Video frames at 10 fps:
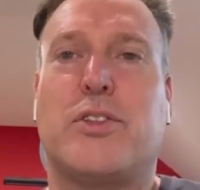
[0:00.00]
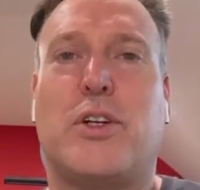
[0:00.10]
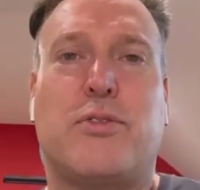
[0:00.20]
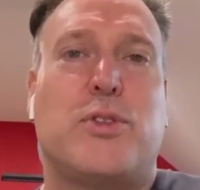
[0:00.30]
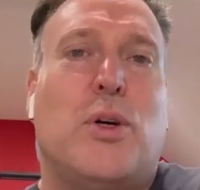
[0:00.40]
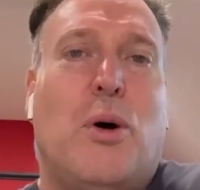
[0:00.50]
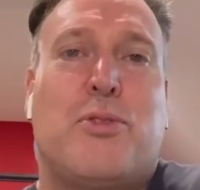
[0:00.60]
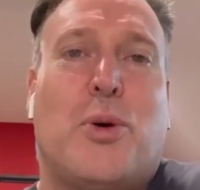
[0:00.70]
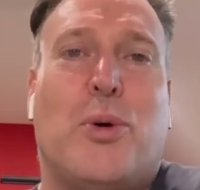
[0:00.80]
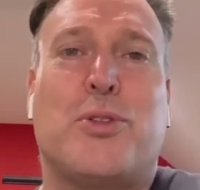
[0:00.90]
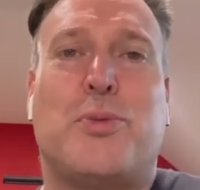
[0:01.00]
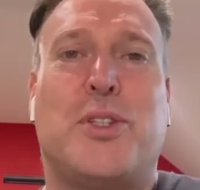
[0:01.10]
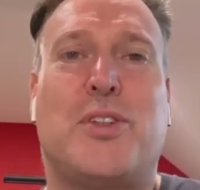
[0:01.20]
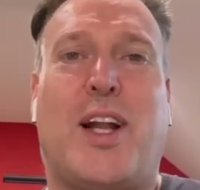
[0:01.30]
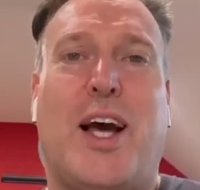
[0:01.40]
and of course we
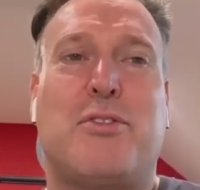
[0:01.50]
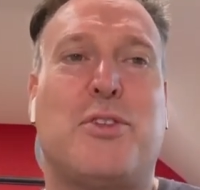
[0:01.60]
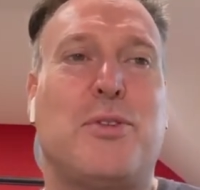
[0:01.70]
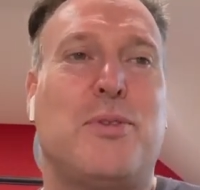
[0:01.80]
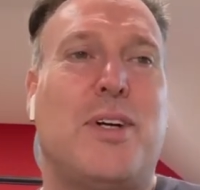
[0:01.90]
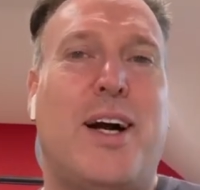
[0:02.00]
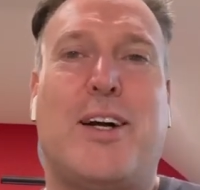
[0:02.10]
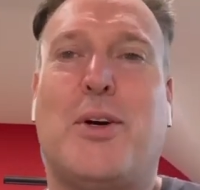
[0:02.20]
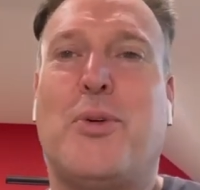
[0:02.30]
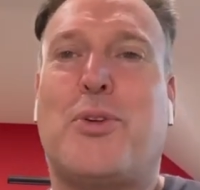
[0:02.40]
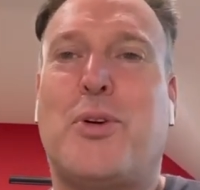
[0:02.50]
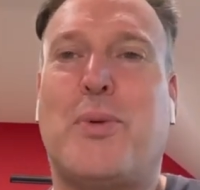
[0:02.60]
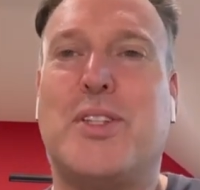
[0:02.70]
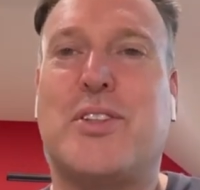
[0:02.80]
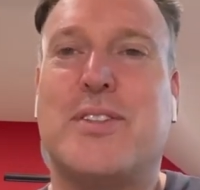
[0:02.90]
still have to go through the
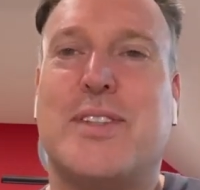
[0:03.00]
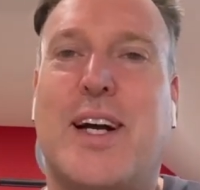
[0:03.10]
winter,